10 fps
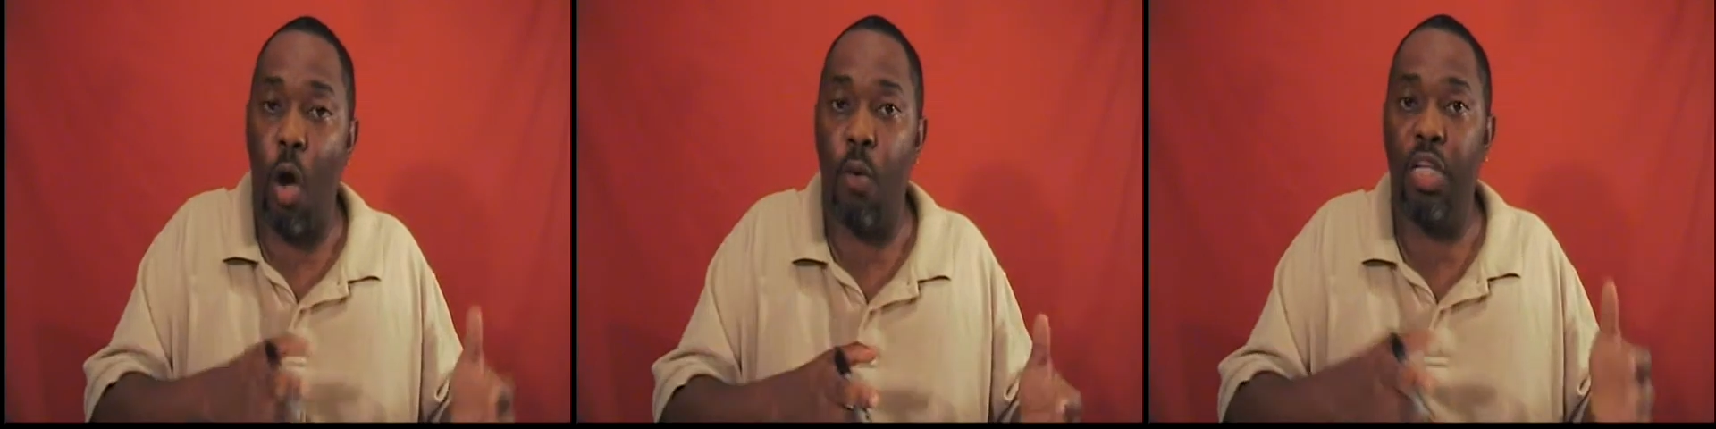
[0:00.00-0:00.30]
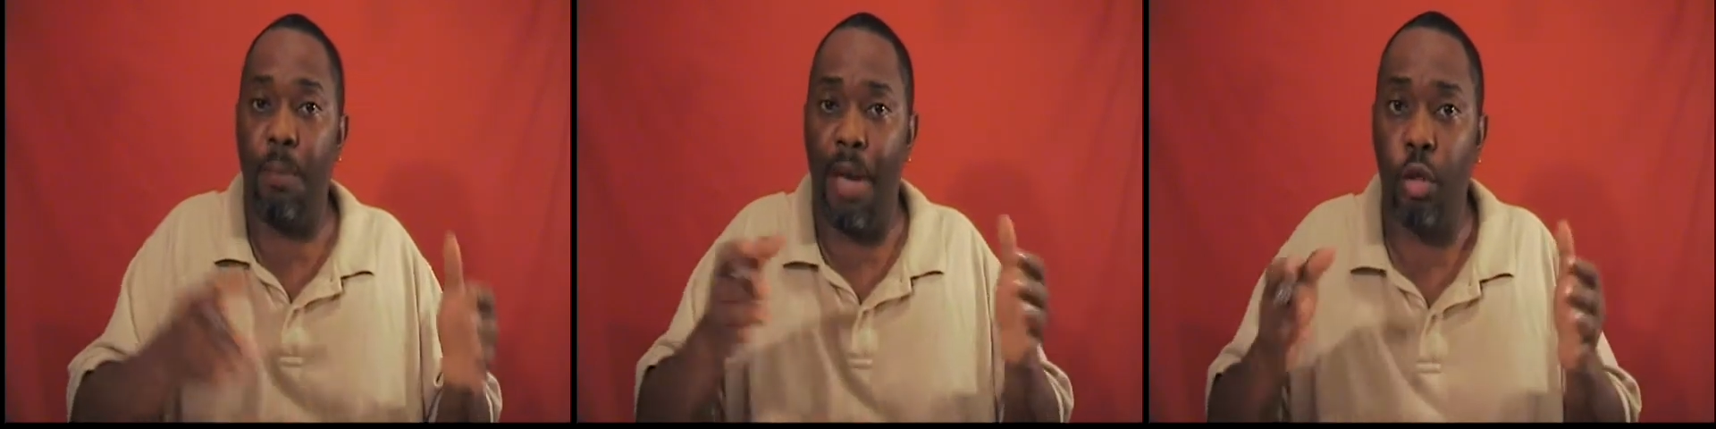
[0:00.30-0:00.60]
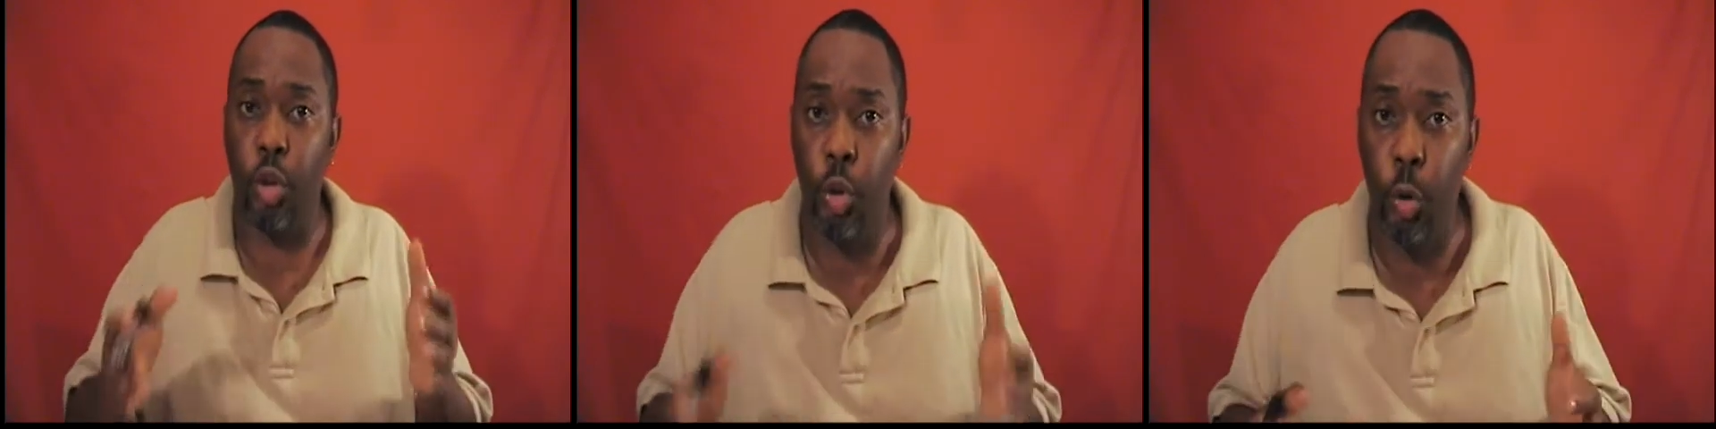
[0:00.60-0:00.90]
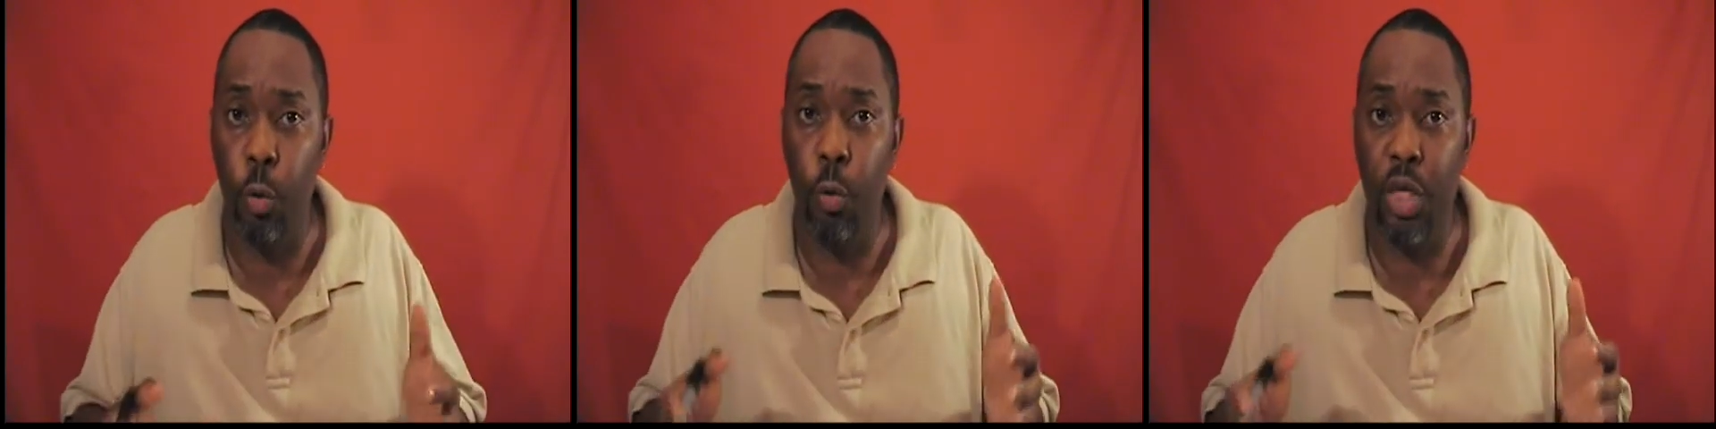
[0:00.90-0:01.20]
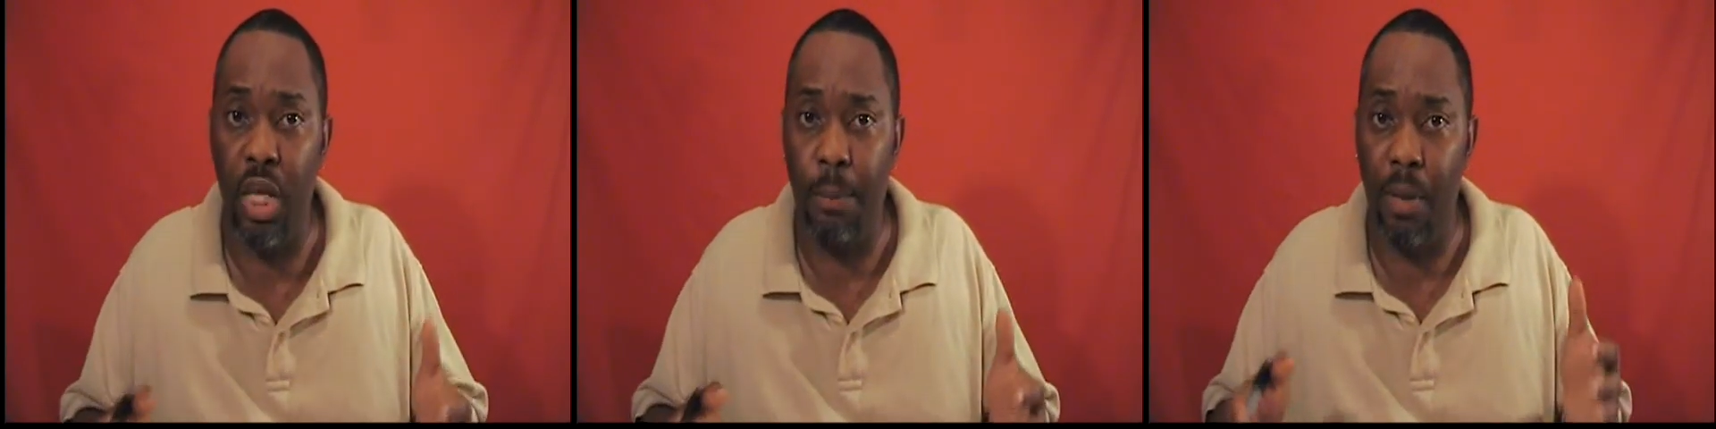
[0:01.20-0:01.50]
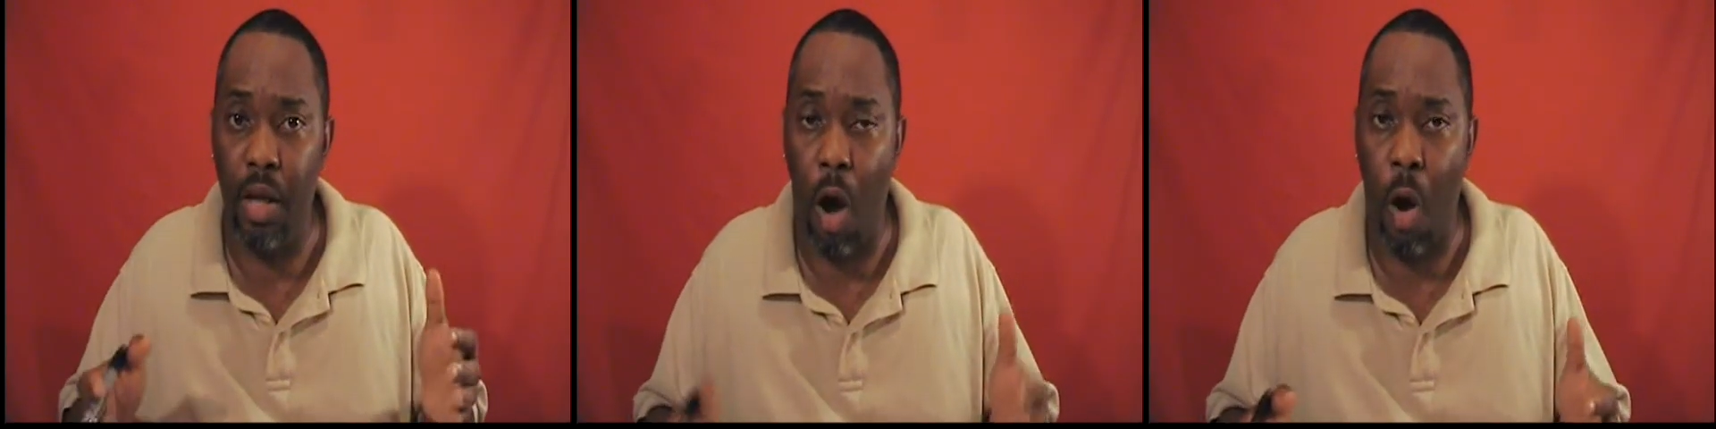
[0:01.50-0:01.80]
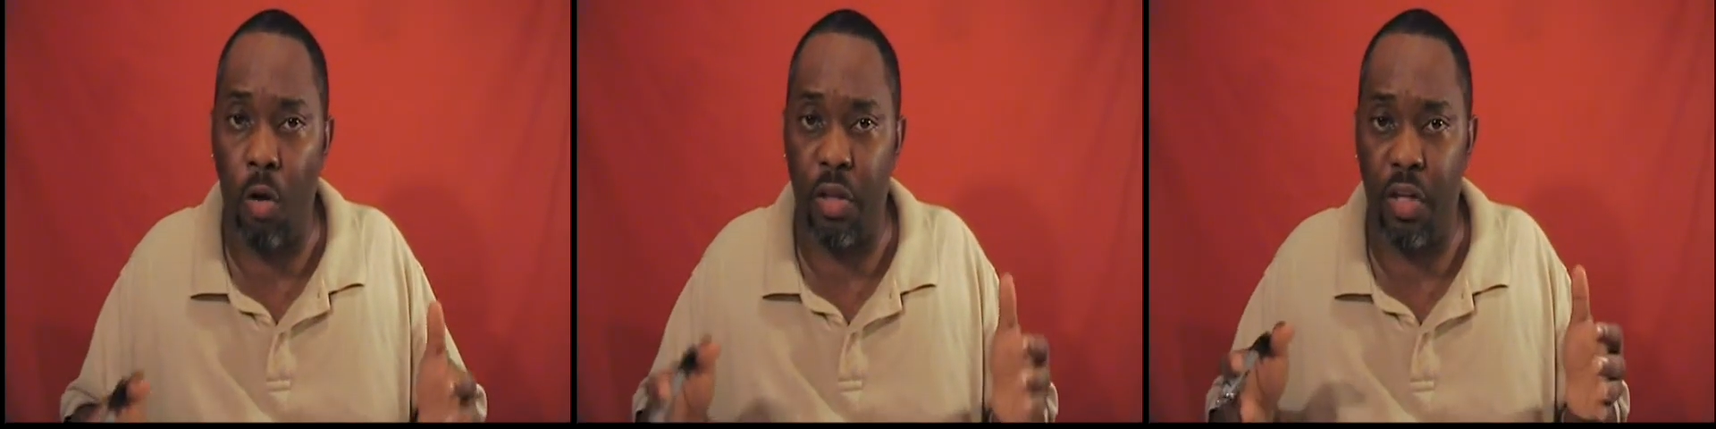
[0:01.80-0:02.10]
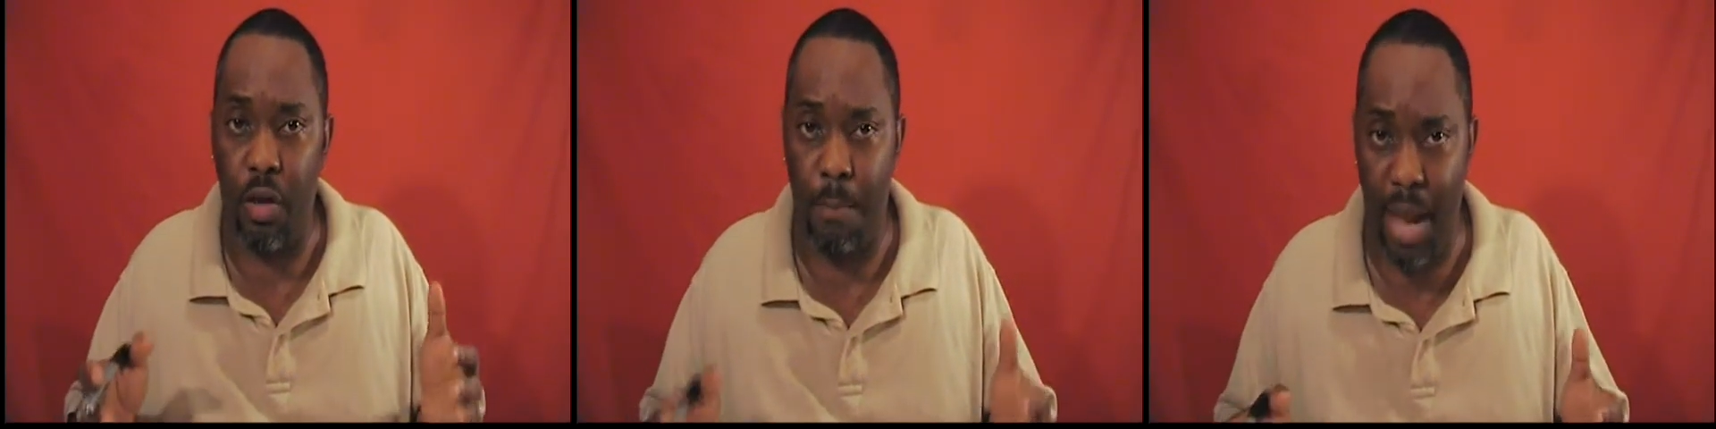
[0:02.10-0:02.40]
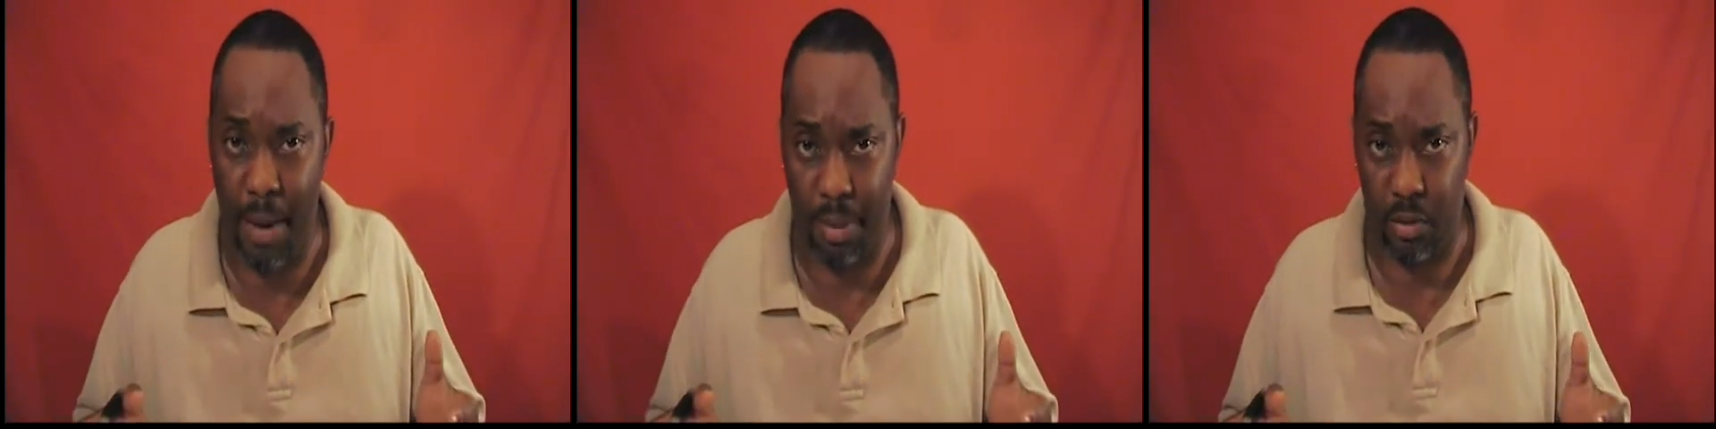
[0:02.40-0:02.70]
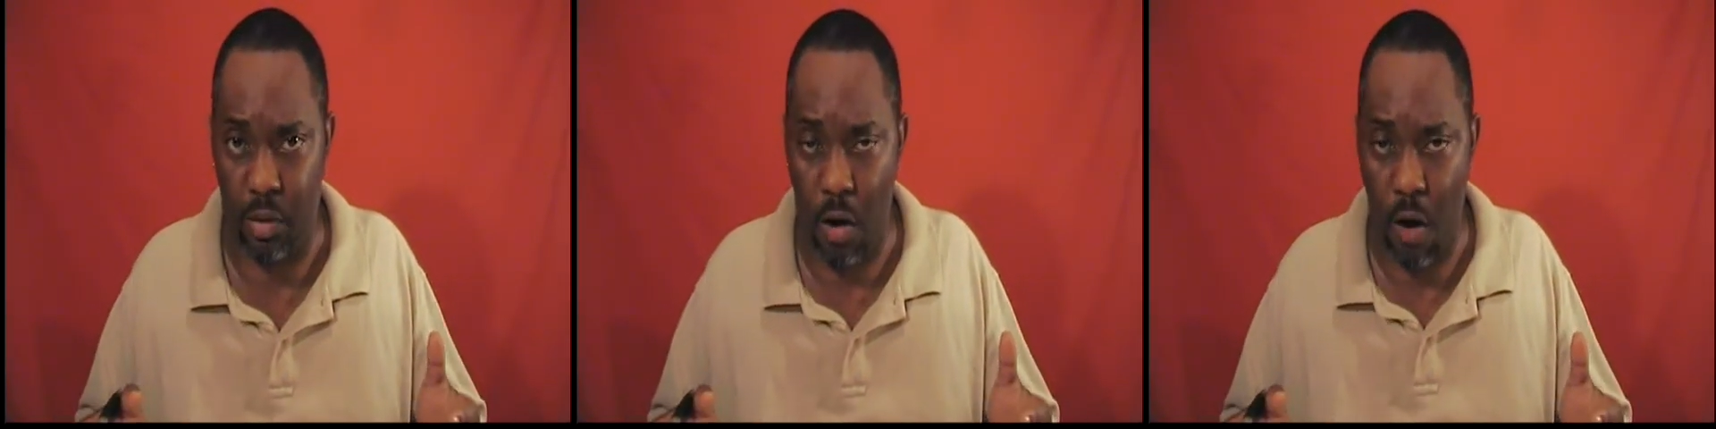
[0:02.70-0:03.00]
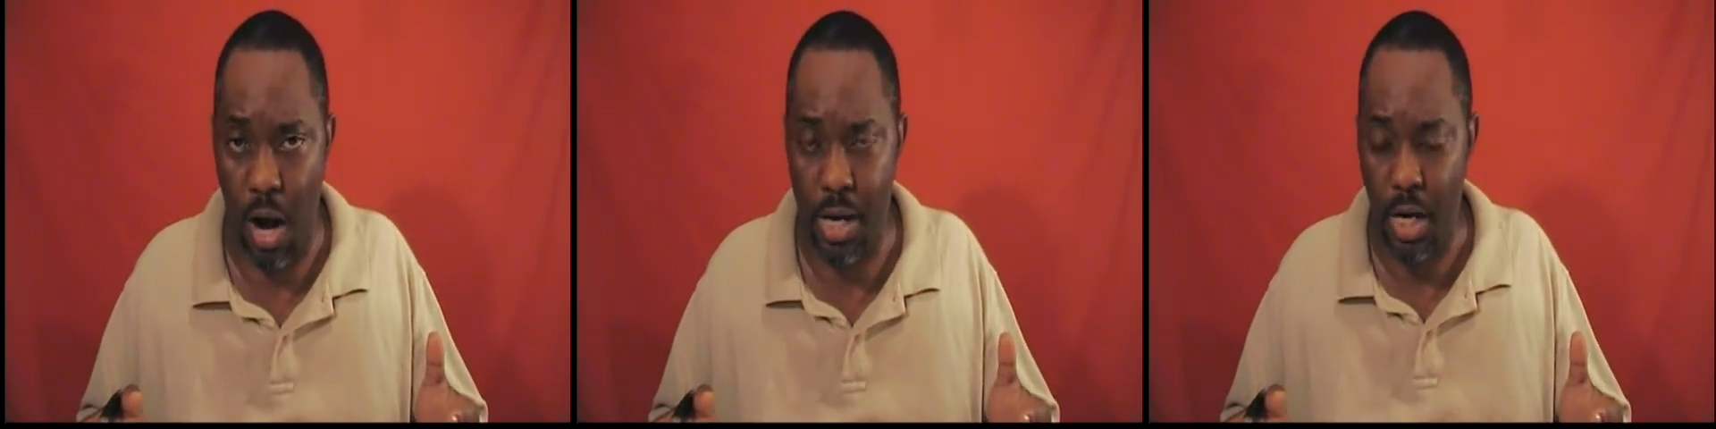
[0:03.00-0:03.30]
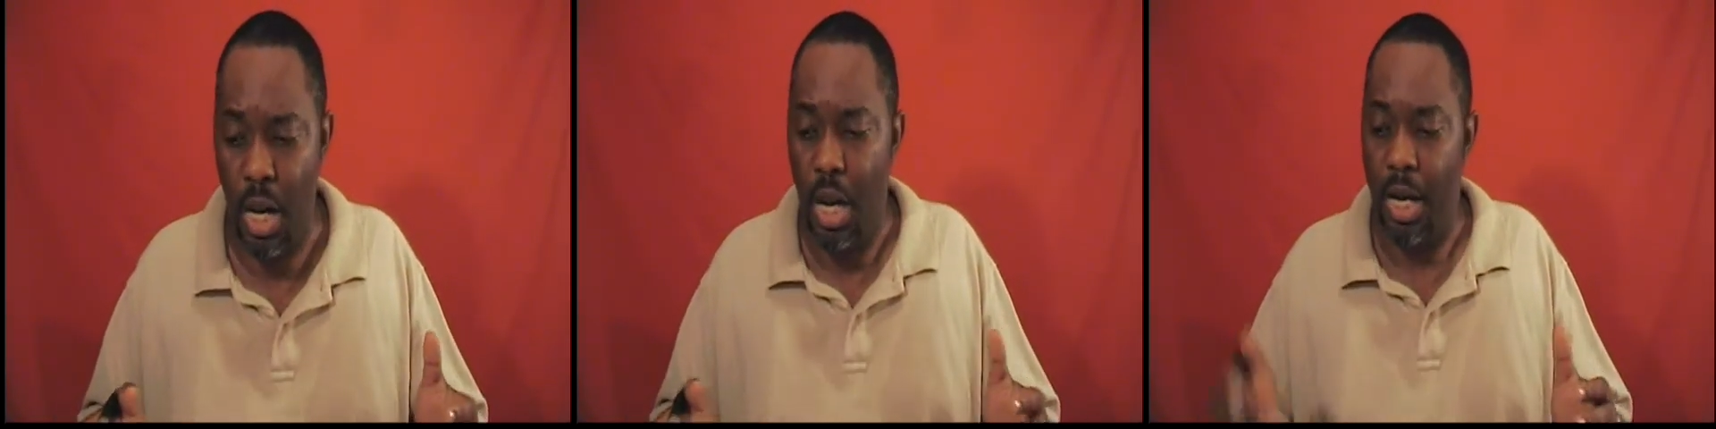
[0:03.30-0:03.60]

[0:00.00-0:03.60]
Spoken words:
was always about you keeping all of the commandments. All right.